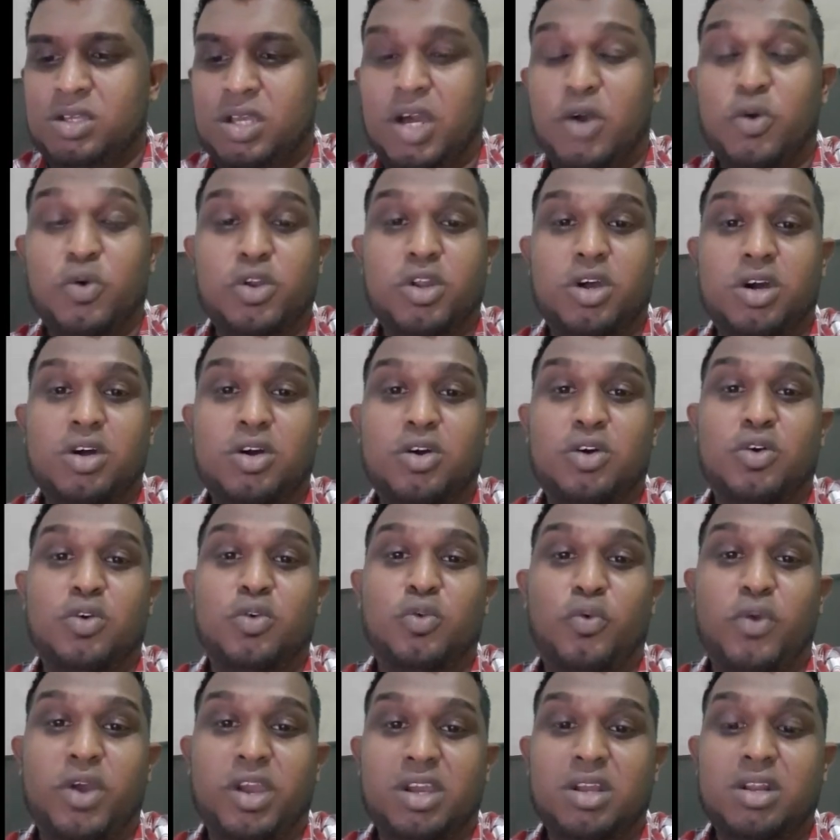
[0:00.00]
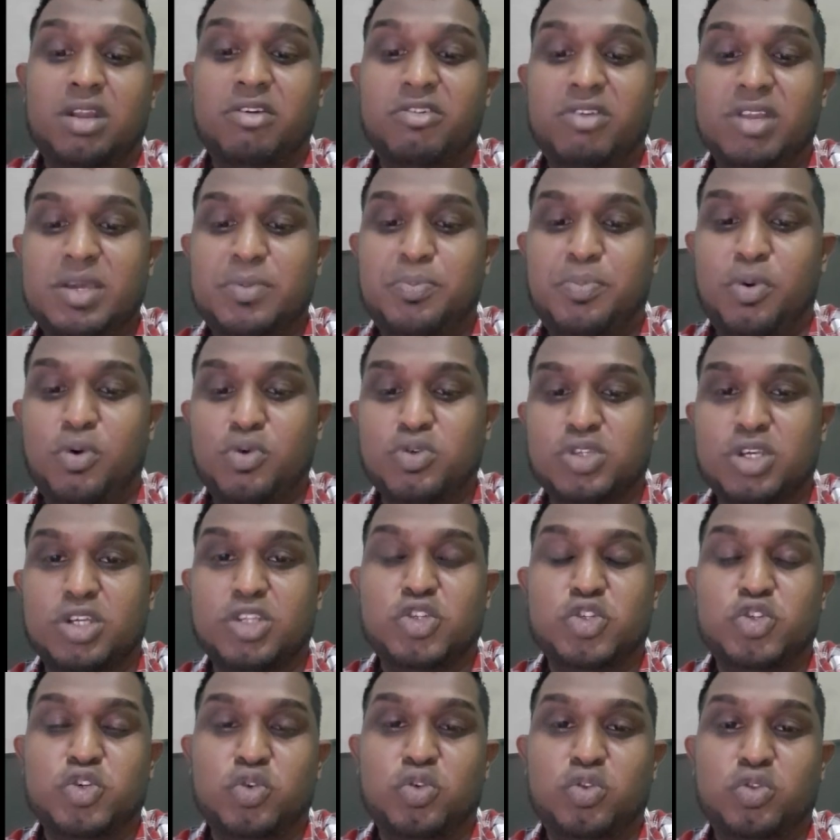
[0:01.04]
I would regularly post
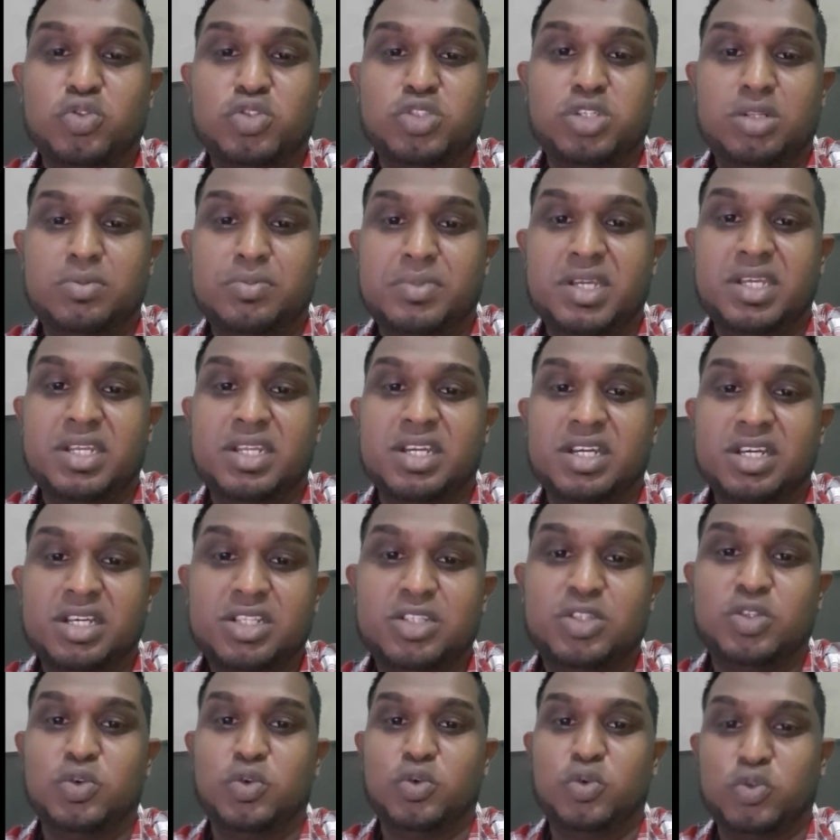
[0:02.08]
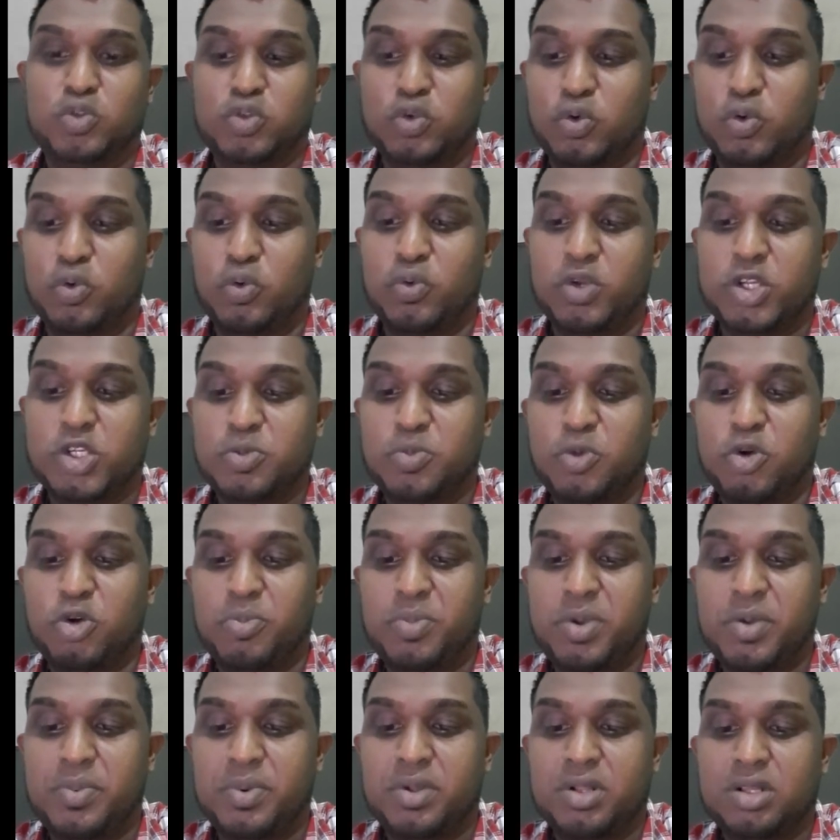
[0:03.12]
on social media to reach more
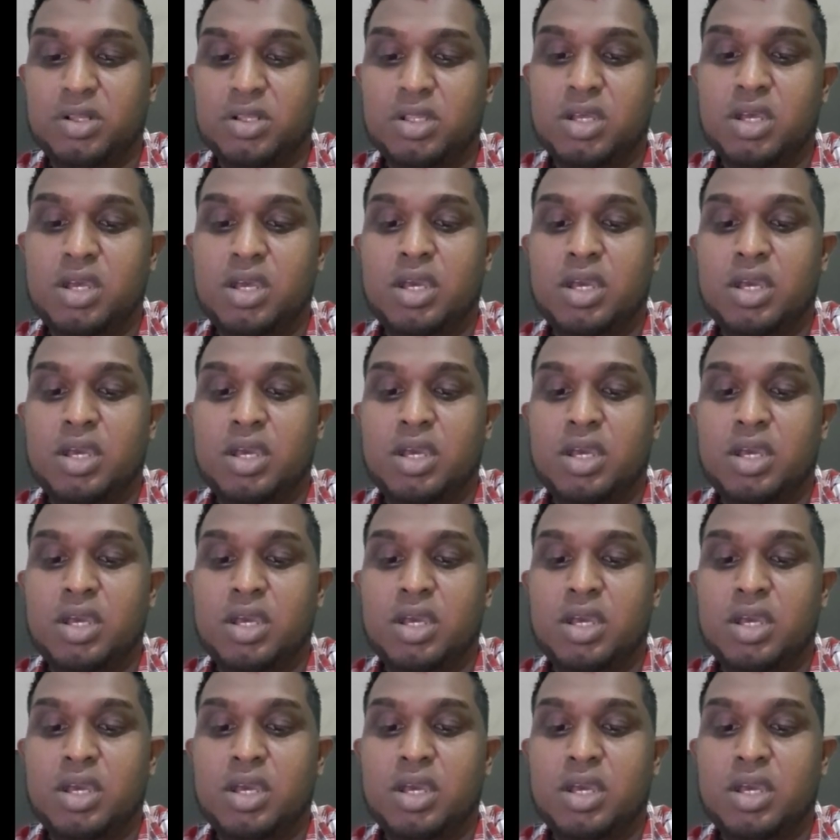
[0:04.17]
people.